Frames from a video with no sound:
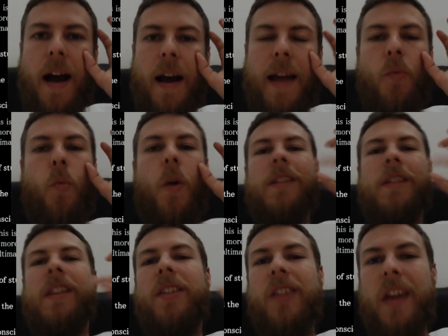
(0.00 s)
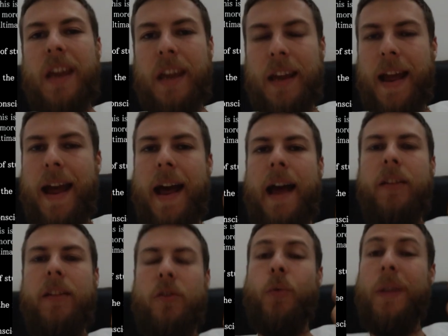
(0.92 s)
one thing
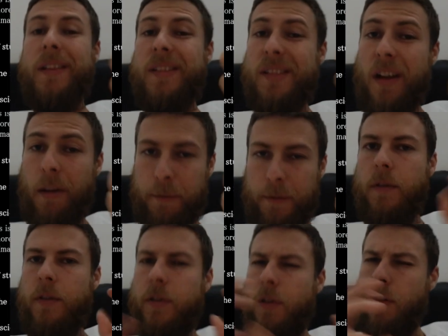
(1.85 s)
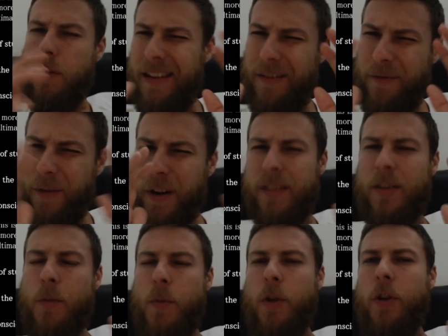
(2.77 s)
has to itself. So very
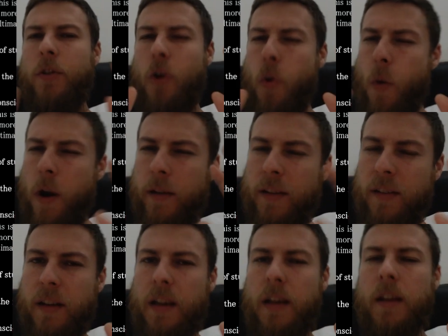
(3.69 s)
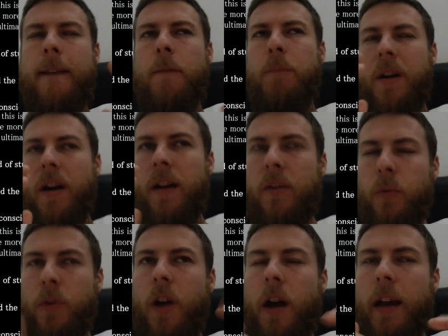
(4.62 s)
similar to quantity, because
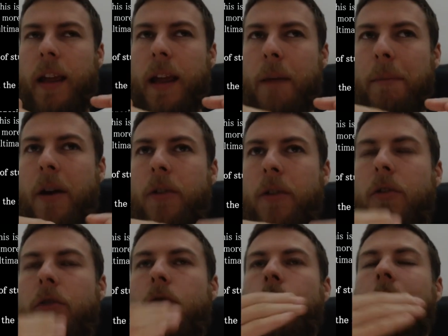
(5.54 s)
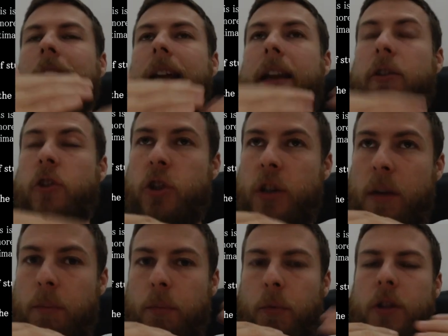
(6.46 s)
we're talking about
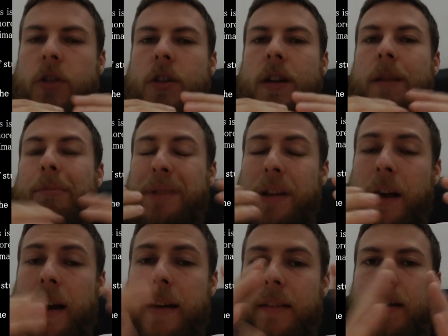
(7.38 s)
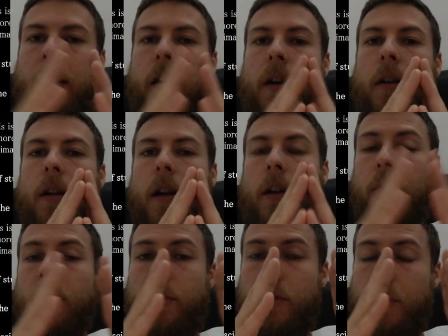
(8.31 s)
relationship, which implies there
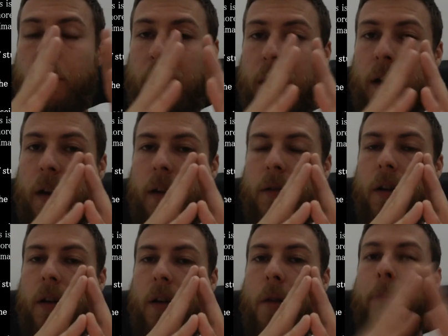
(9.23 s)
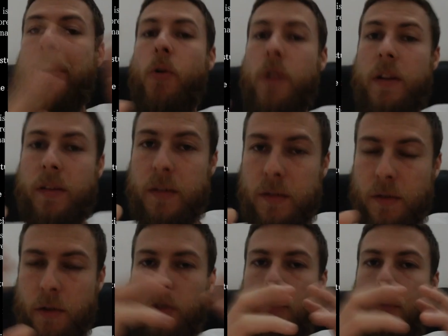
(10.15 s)
to be components
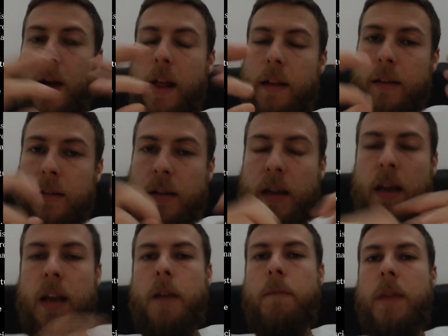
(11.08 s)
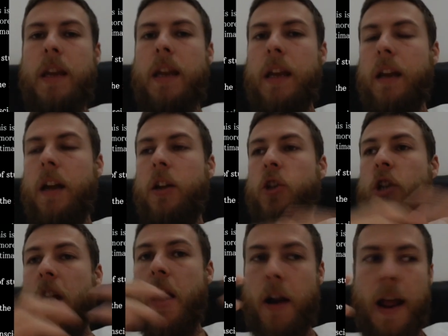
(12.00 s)
or dualities, meaning a
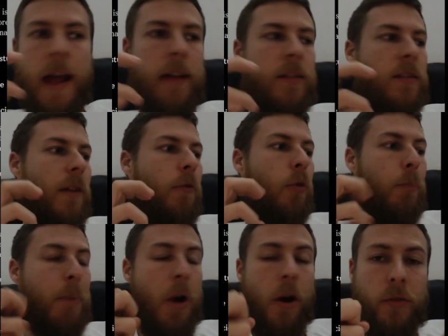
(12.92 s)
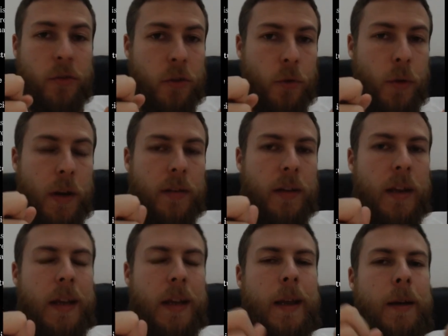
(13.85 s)
chair has several parts to it,
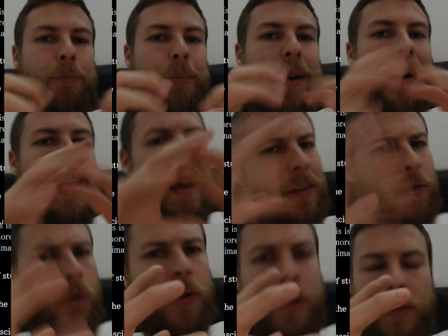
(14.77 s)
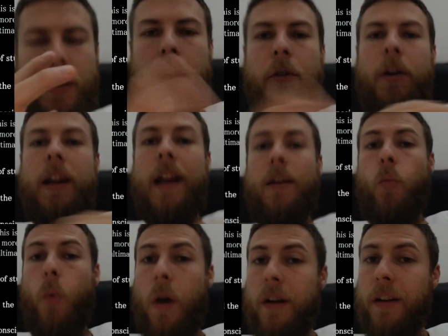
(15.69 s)
but it has its own integrity as
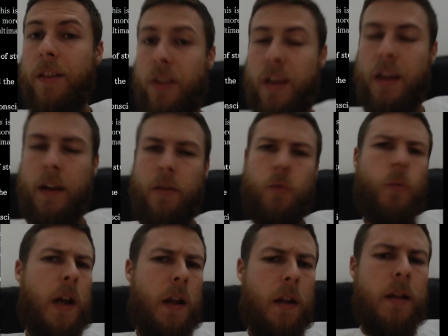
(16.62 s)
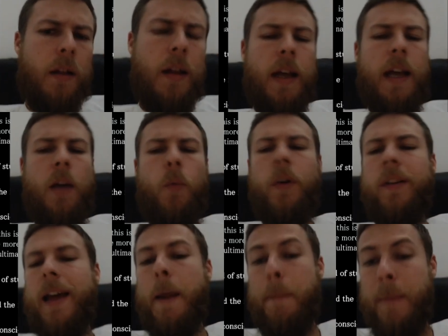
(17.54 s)
one thing as well. And what
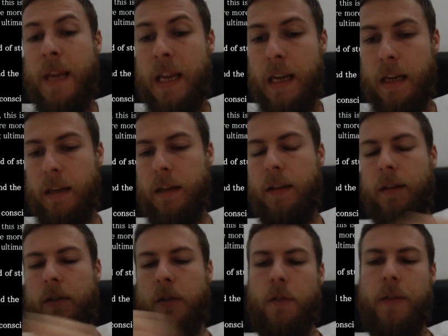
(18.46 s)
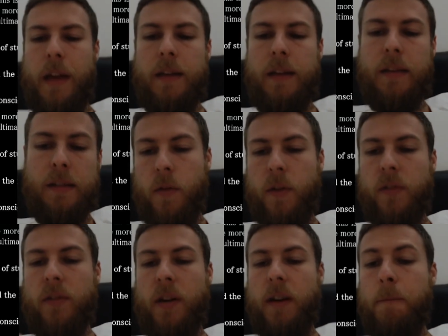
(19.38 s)
does that mean? So that is the
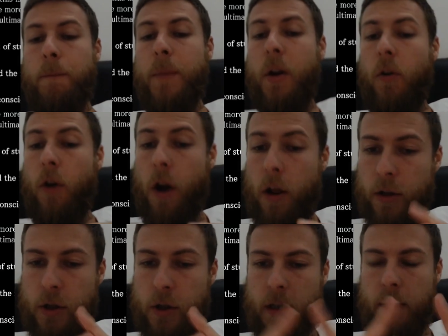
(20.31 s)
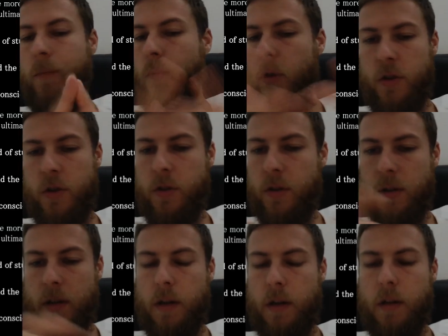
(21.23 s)
study of mirology, which
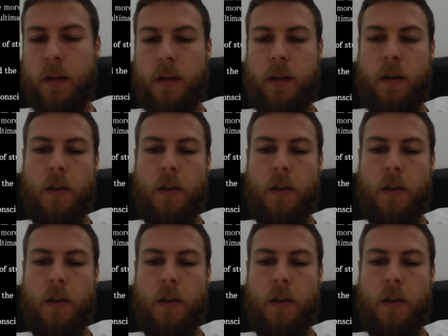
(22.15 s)
can